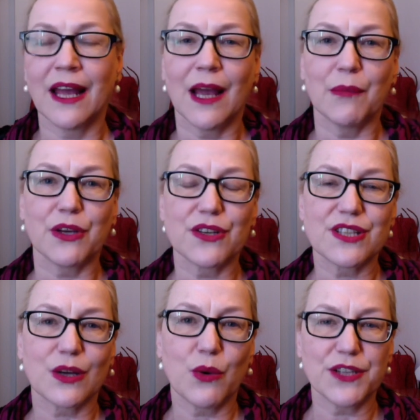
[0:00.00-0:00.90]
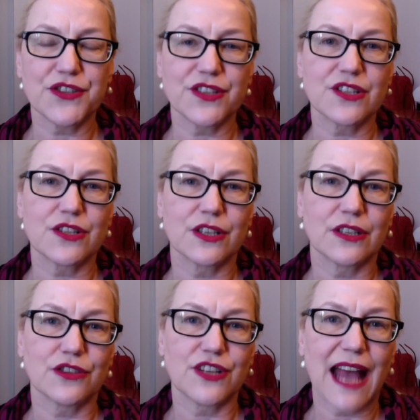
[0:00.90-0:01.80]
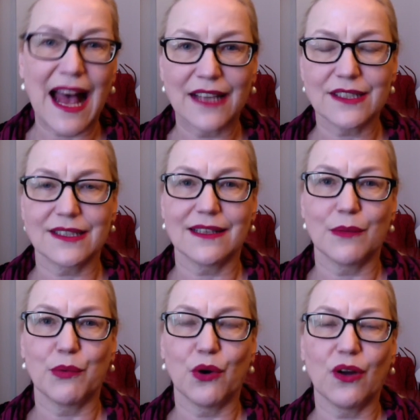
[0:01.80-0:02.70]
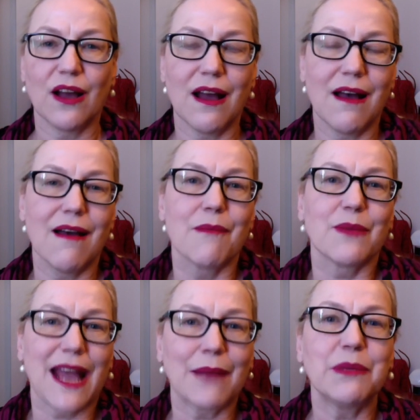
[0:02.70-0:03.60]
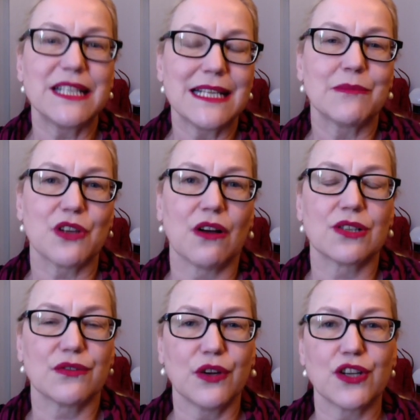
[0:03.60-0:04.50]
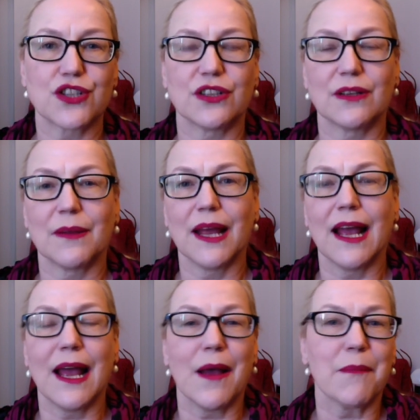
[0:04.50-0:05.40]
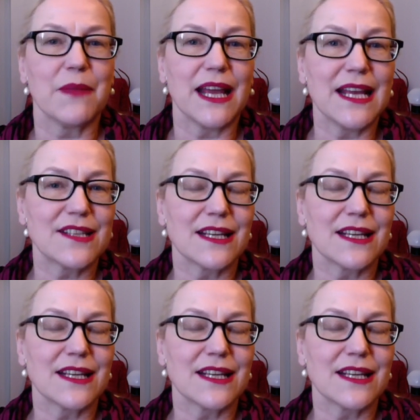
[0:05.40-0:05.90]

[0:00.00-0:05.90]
Because the questions she asks in the book can be deemed controversial. Is